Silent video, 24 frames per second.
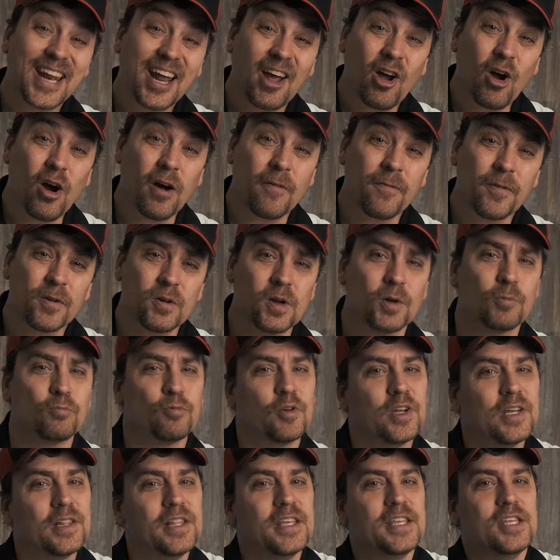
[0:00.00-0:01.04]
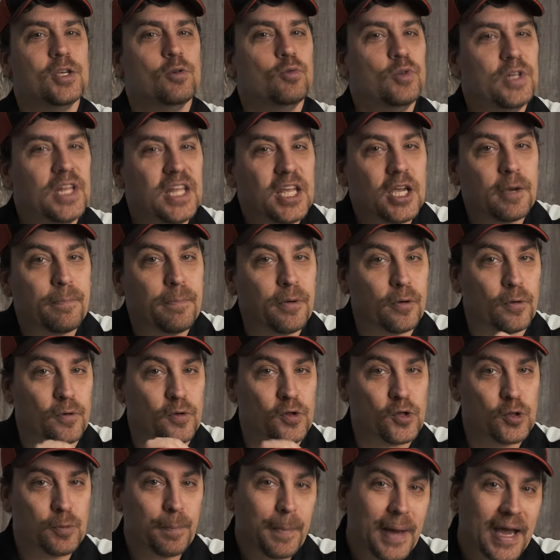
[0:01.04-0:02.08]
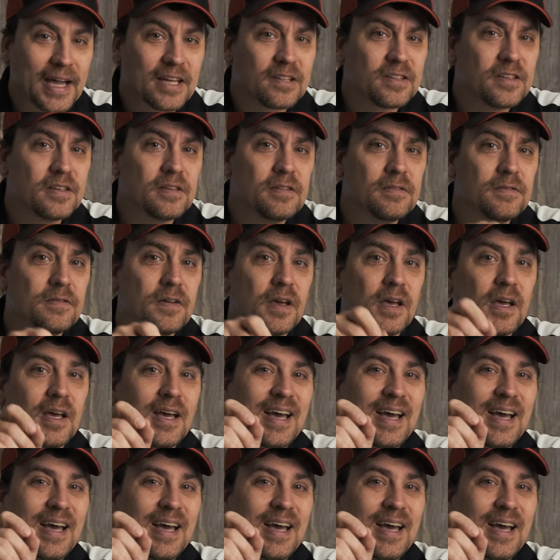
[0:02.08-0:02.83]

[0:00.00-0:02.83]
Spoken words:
I offer a really unique perspective